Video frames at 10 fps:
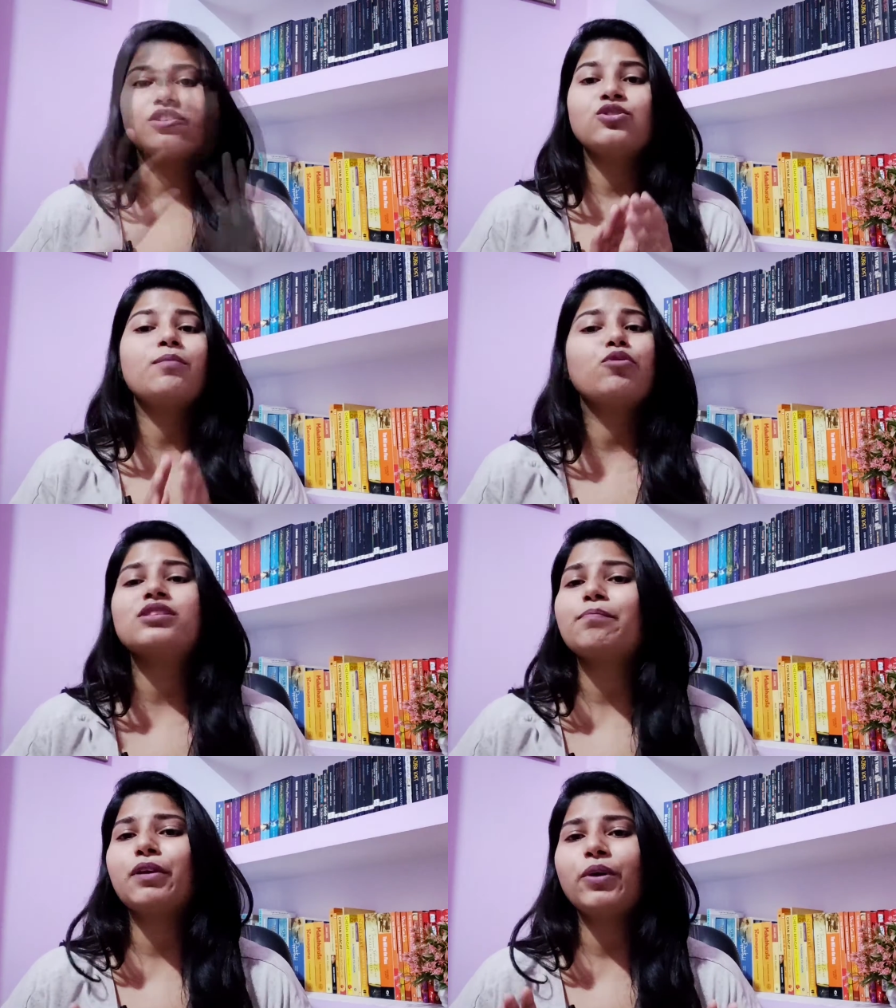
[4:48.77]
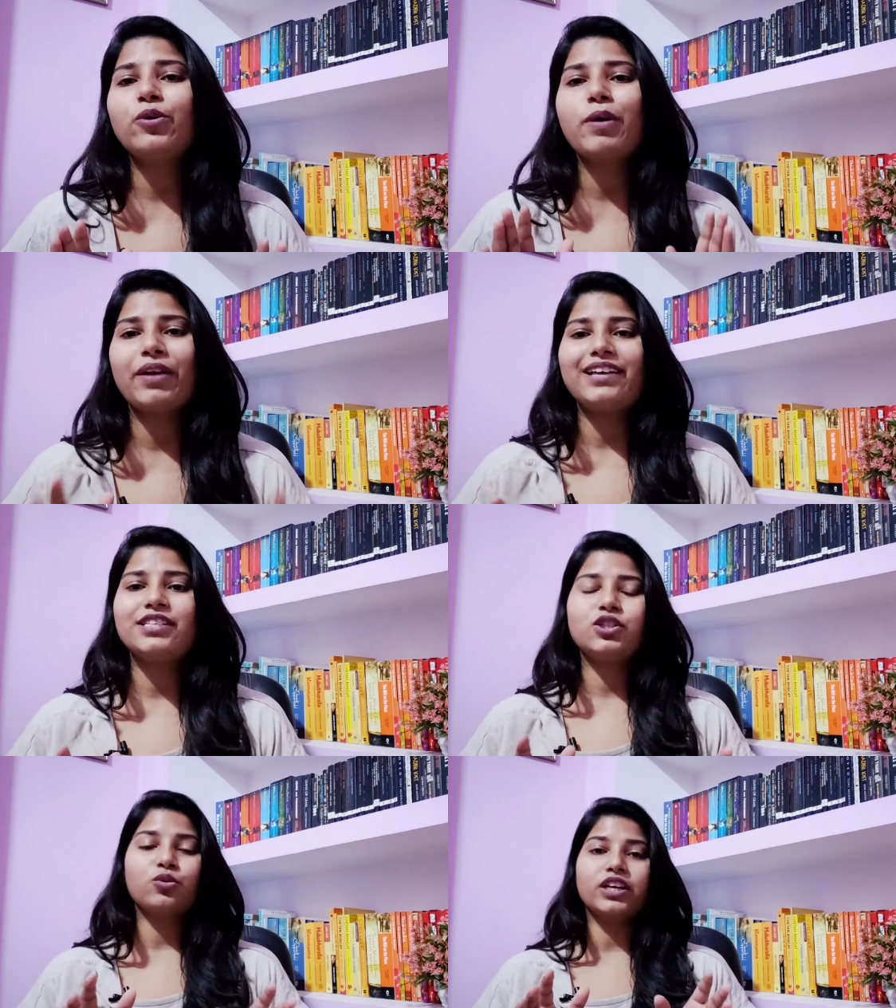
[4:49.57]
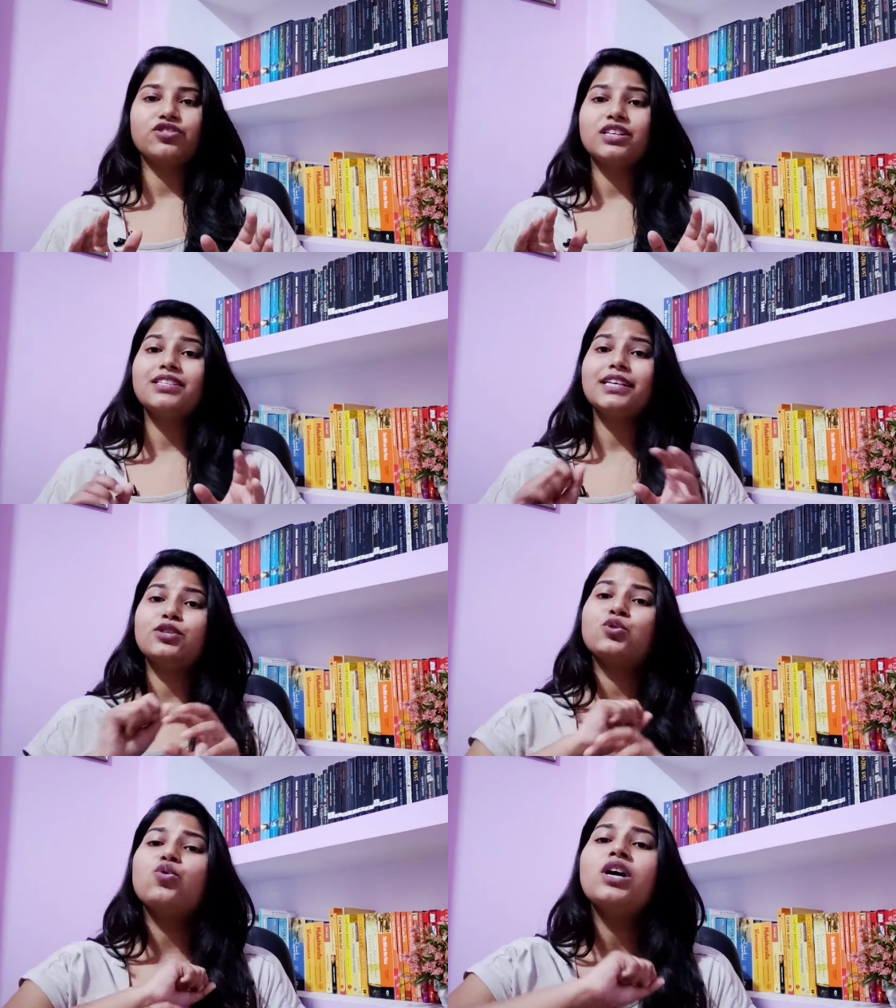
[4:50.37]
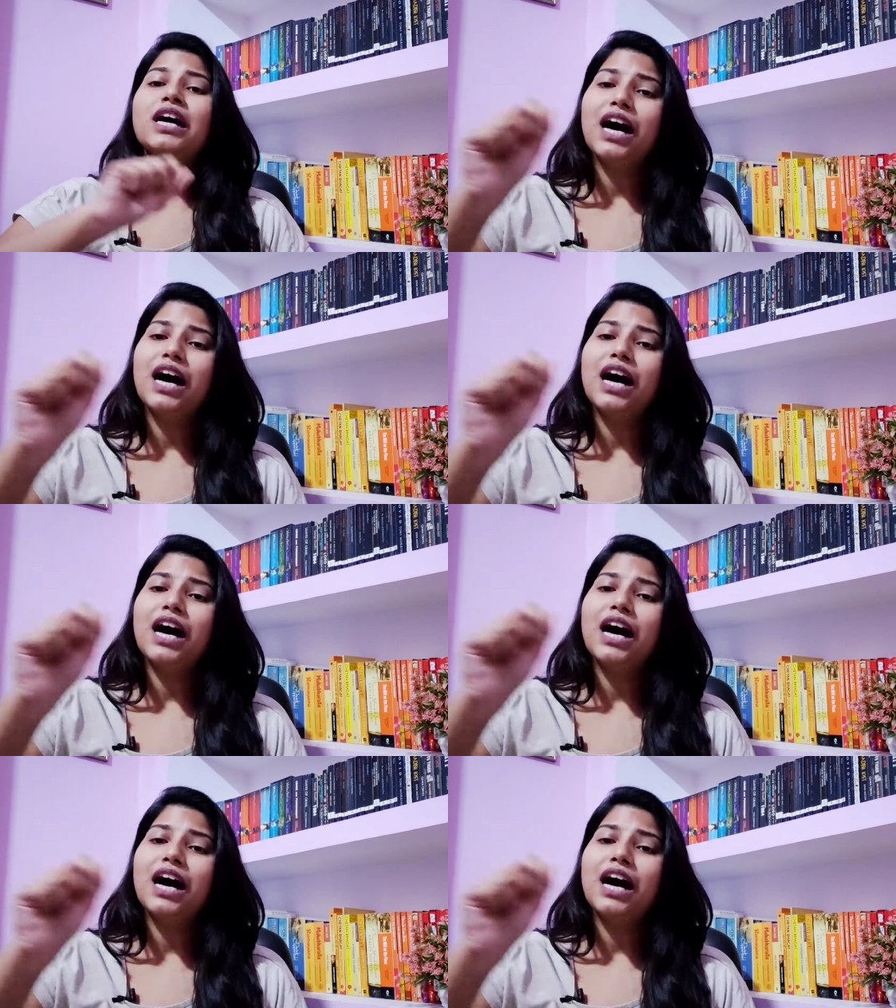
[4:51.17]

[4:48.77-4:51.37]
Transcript: So the most simple way to memorize these quotations is to